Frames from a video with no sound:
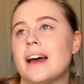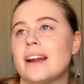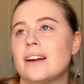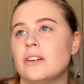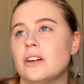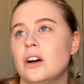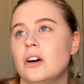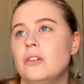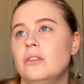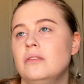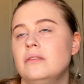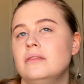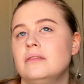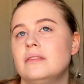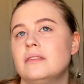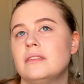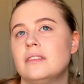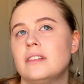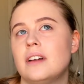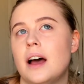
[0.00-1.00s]
don't know.
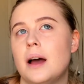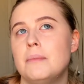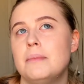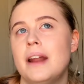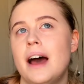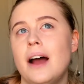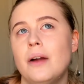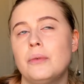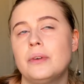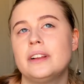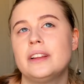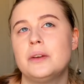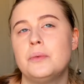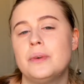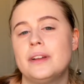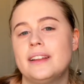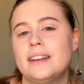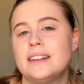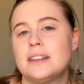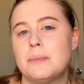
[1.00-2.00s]
I'm not really
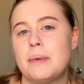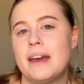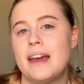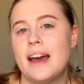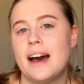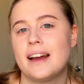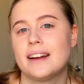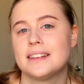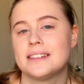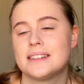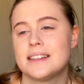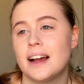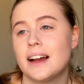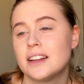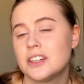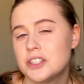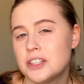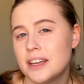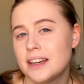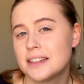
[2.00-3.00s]
willing to pay
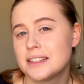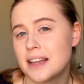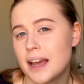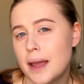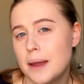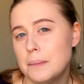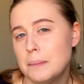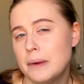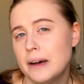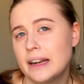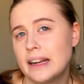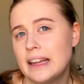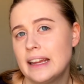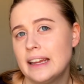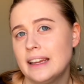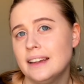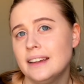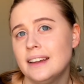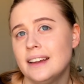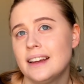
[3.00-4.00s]
Anastasia type
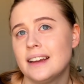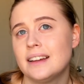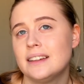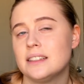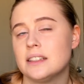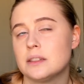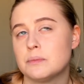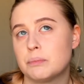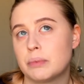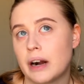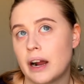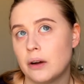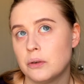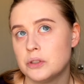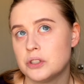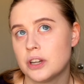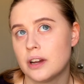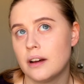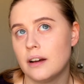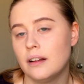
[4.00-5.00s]
money because it's brow
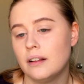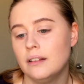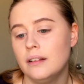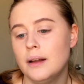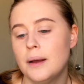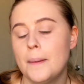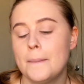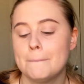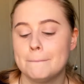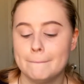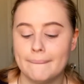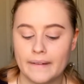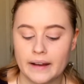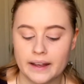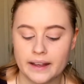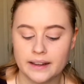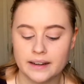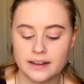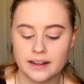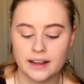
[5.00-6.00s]
gel,
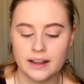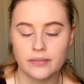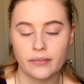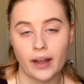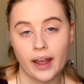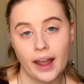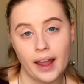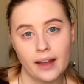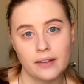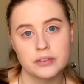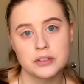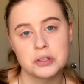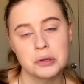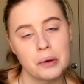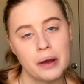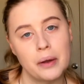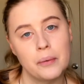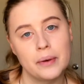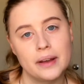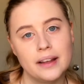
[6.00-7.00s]
but if I have
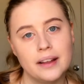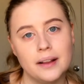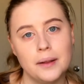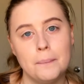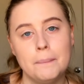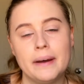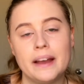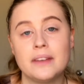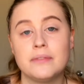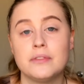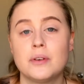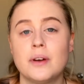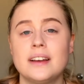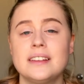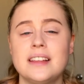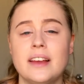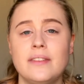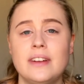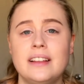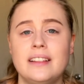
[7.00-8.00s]
to, I will. But if you
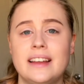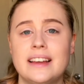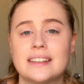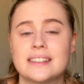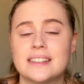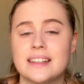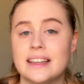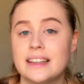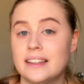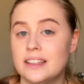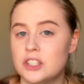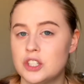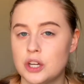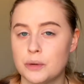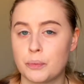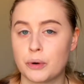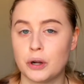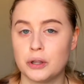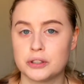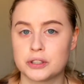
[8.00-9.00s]
guys have any like slightly
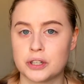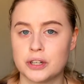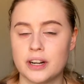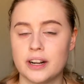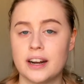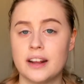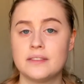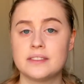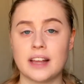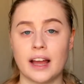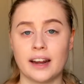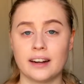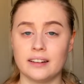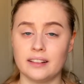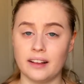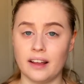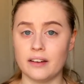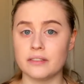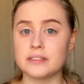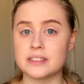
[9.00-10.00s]
cheaper alternatives,
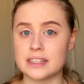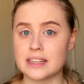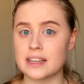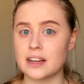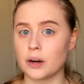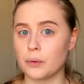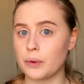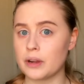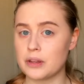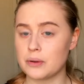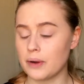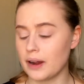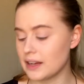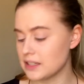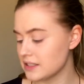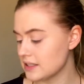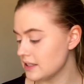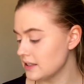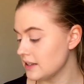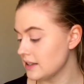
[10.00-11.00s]
I'd love to hear what you
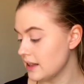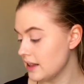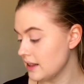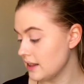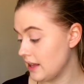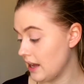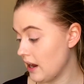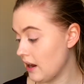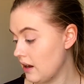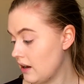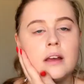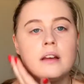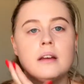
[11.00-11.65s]
guys think.